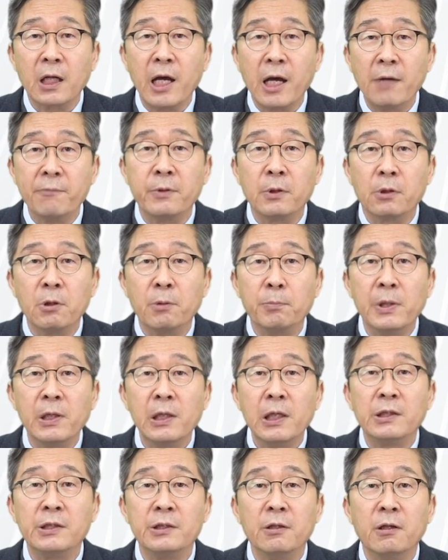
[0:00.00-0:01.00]

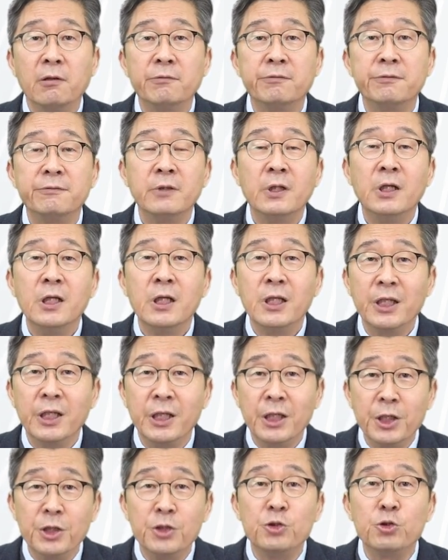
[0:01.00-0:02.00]
applicability of
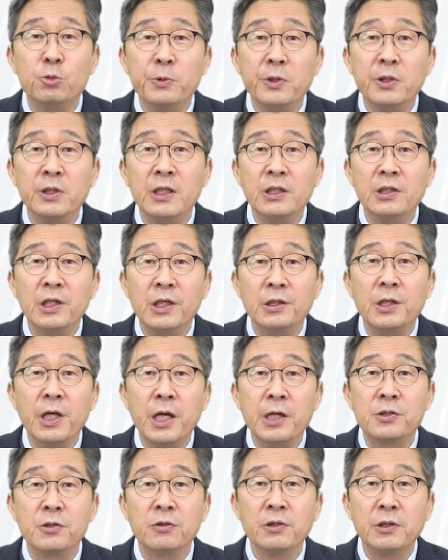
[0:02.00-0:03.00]
instrument
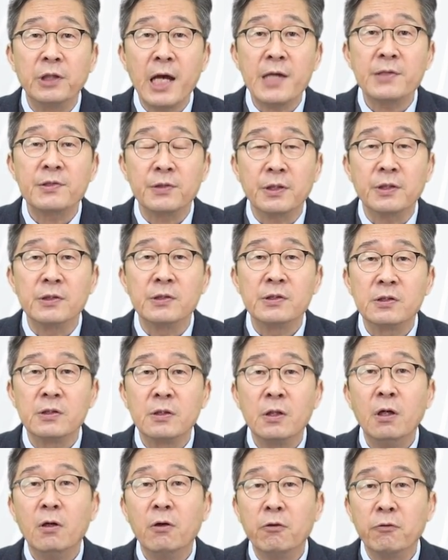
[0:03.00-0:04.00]
indentation testings
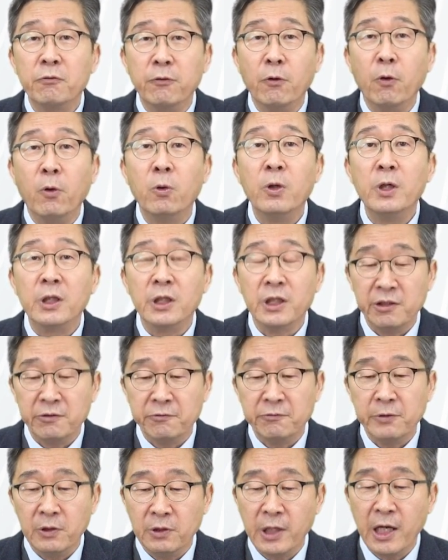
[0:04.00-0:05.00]
for
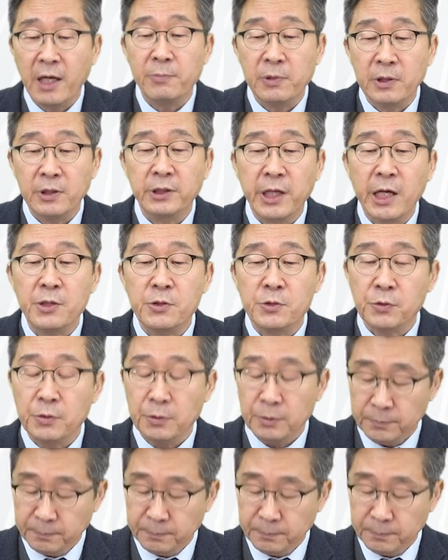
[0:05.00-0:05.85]
in-field application.